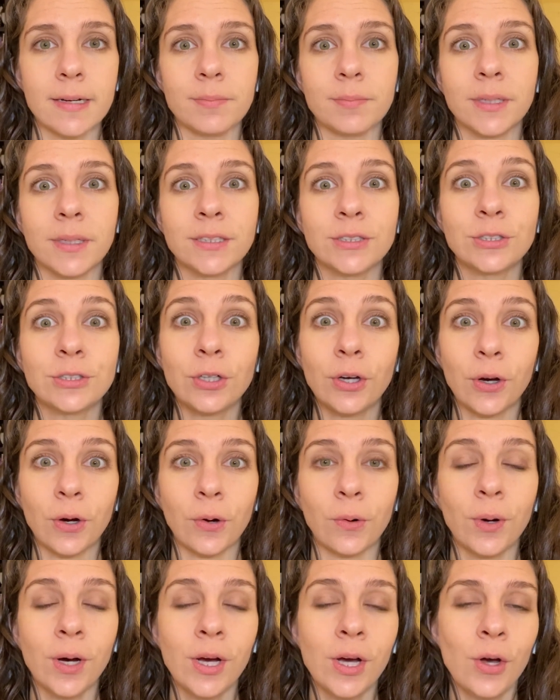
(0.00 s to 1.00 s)

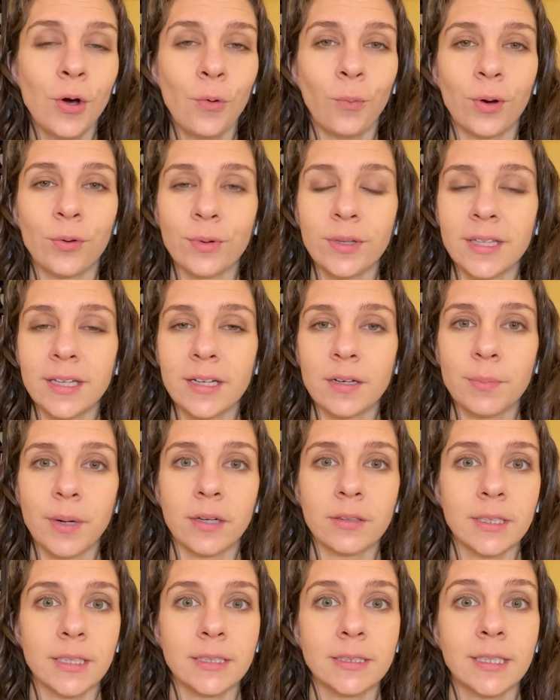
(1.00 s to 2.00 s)
So when we think
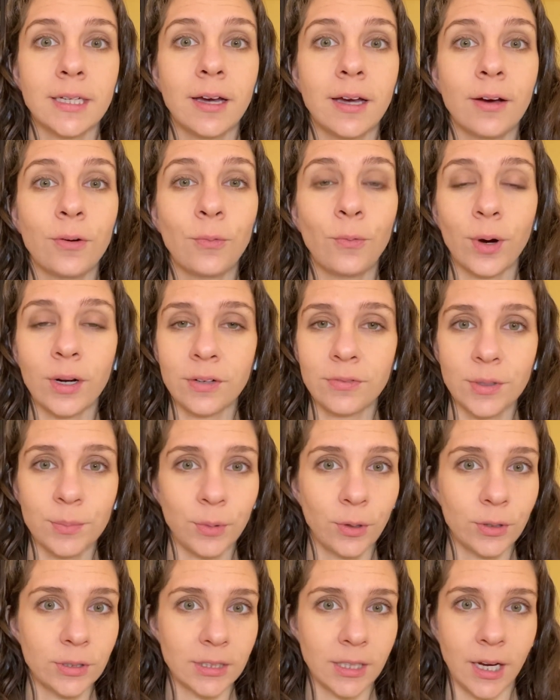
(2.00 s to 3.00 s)
about this, one of the
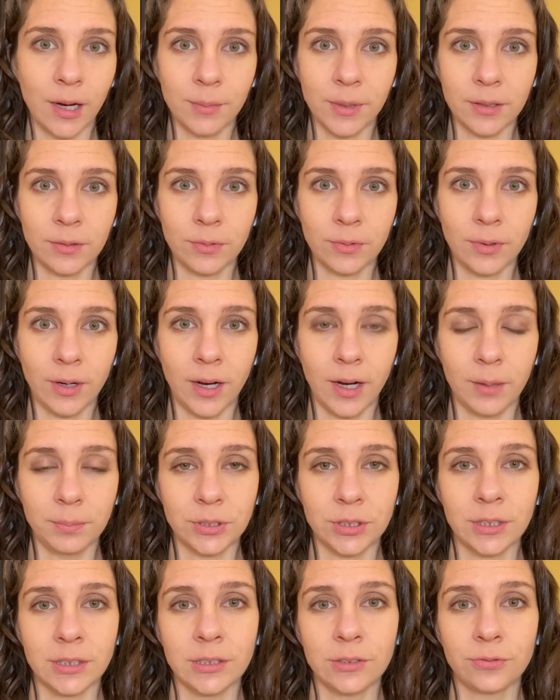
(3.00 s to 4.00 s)
most common
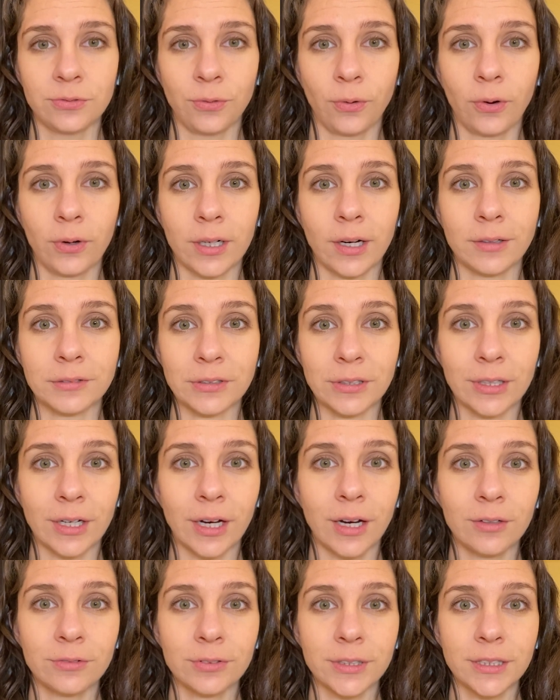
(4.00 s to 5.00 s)
options for a
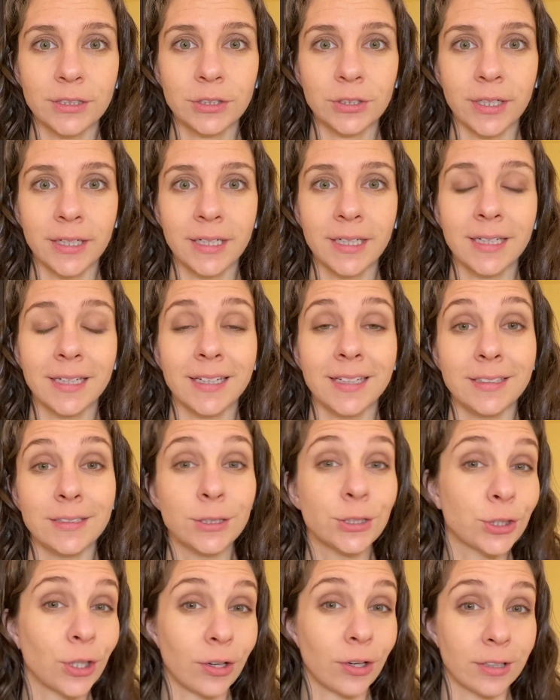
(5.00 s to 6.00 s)
recovery drink is
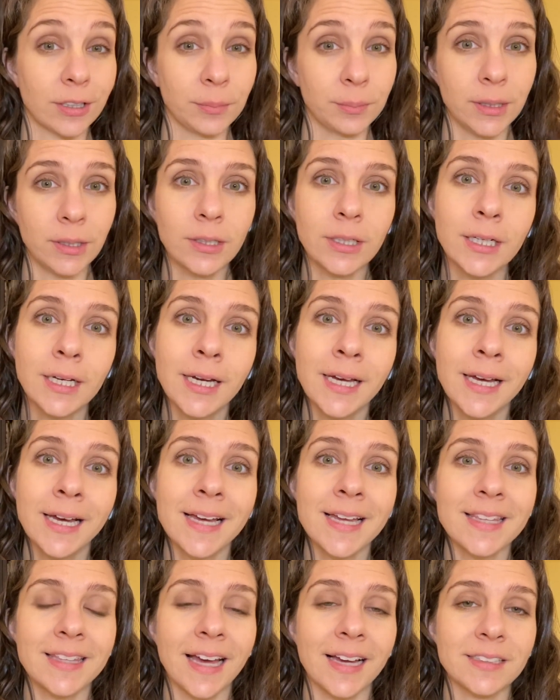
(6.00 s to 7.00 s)
chocolate milk.
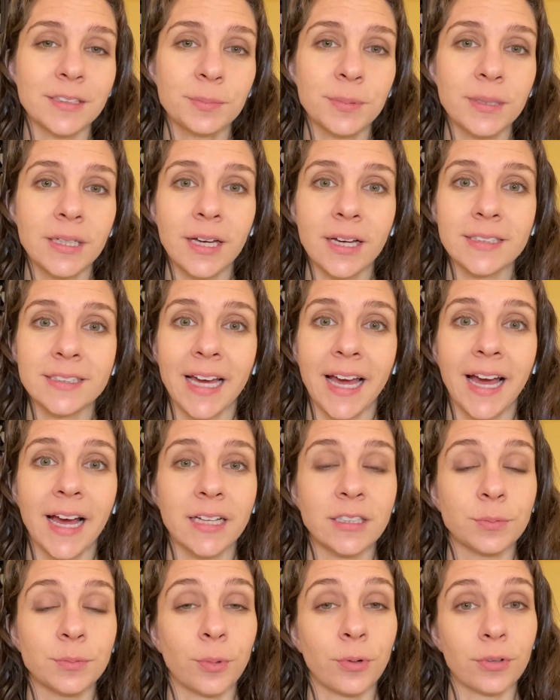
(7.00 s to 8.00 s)
That's because it
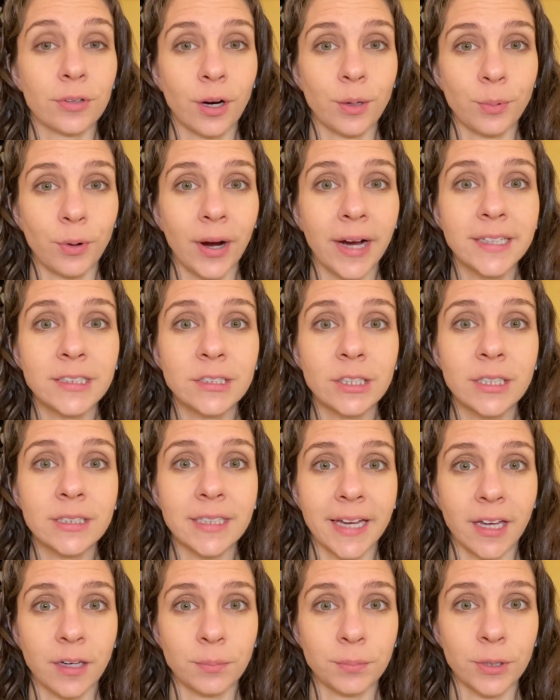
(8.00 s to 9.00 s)
has both carbohydrates
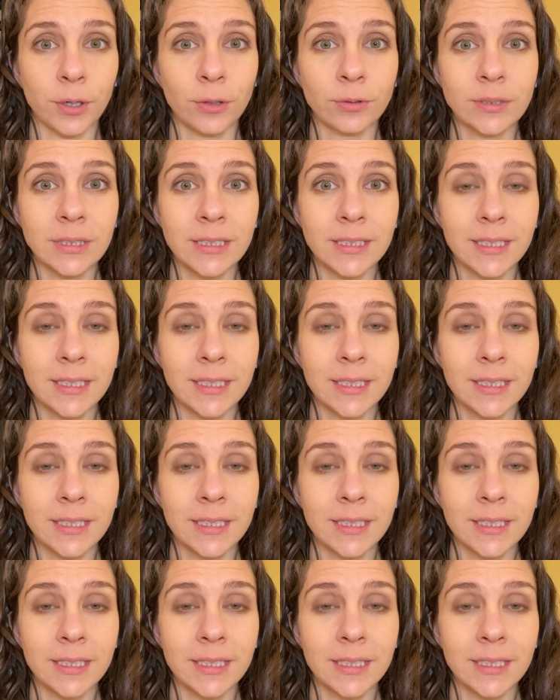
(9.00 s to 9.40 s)
and protein